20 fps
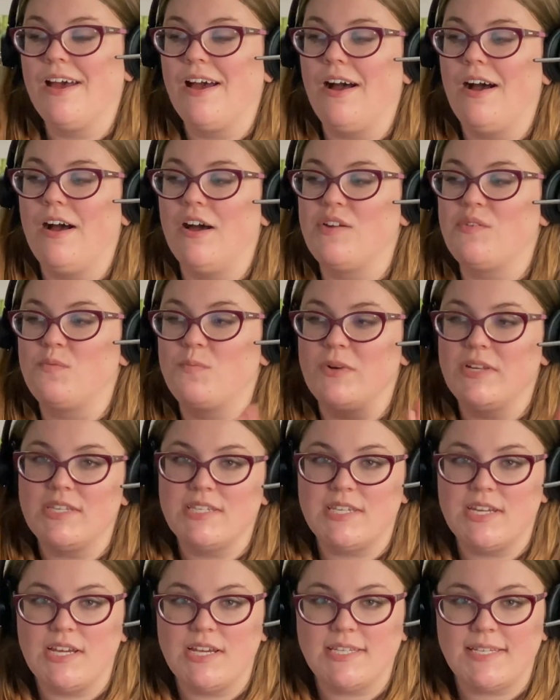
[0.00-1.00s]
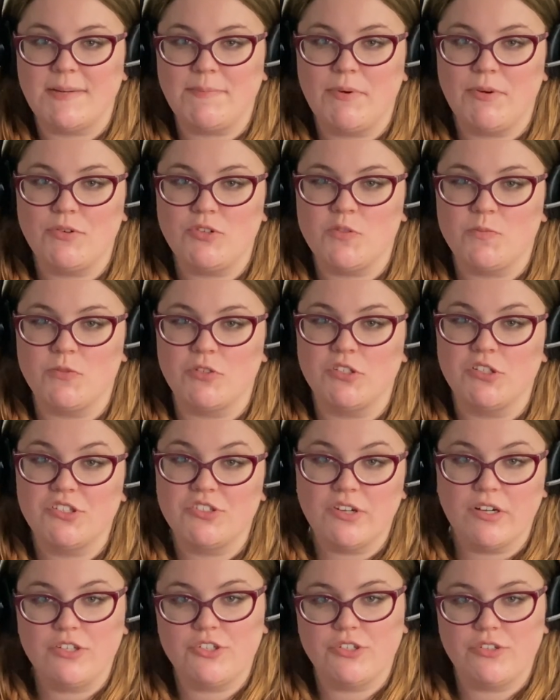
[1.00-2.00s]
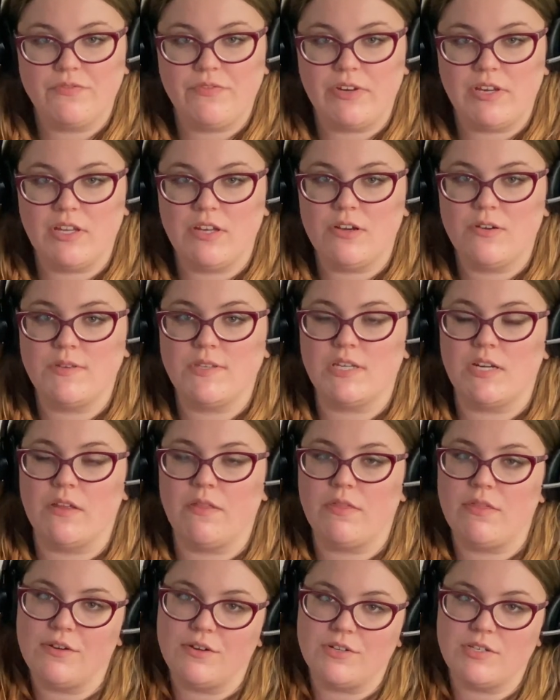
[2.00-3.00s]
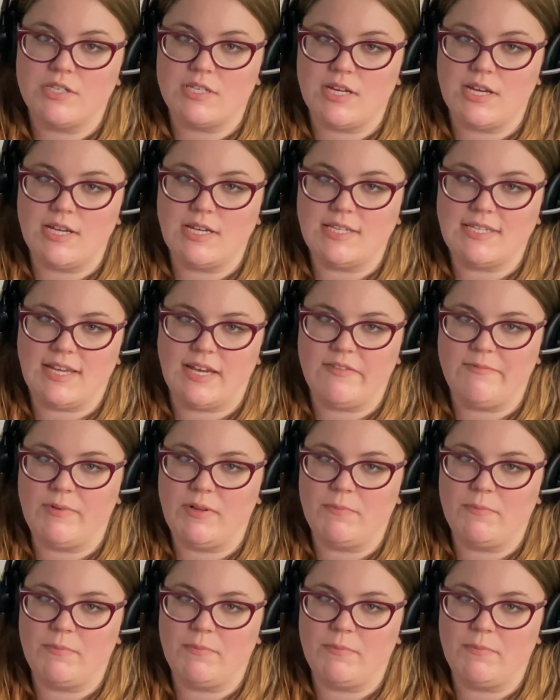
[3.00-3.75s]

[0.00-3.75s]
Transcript: On Wednesdays I post more structured videos, and on Thursdays I've been